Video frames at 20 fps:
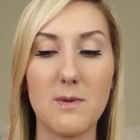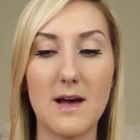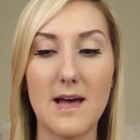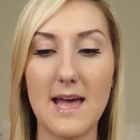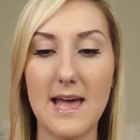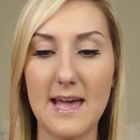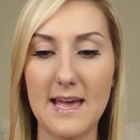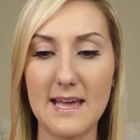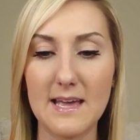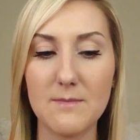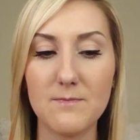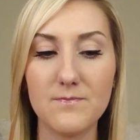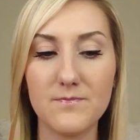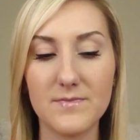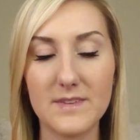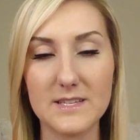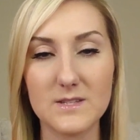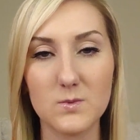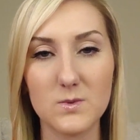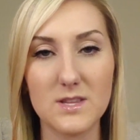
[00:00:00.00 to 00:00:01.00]
about A.
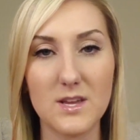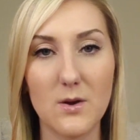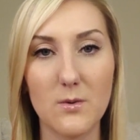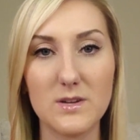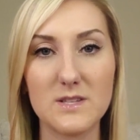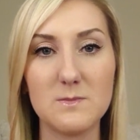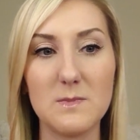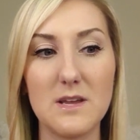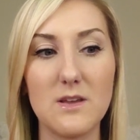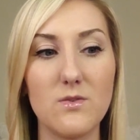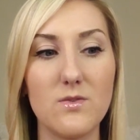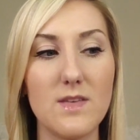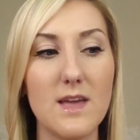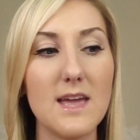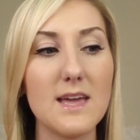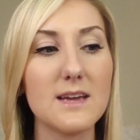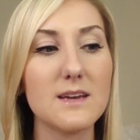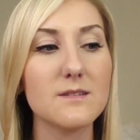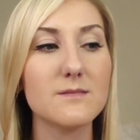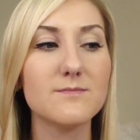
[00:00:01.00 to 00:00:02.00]
That's what they always make you
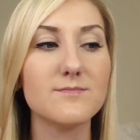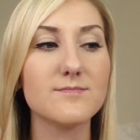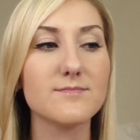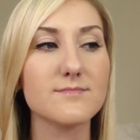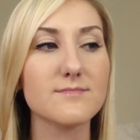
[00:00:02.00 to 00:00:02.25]
think.